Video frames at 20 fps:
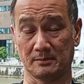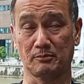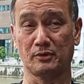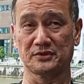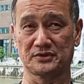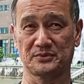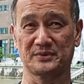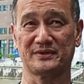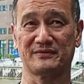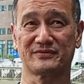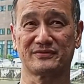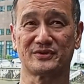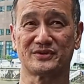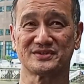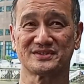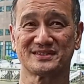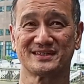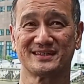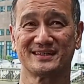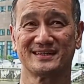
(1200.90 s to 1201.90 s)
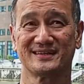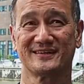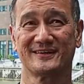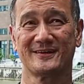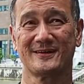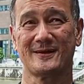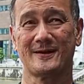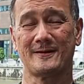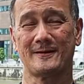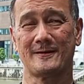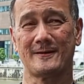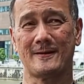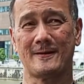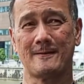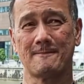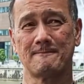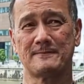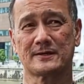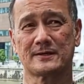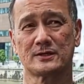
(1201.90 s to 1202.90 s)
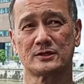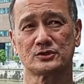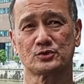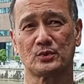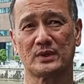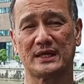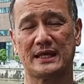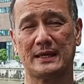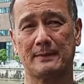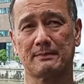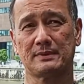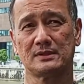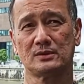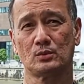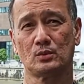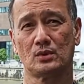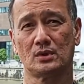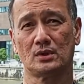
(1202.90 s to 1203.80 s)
important one, of course. Because what happened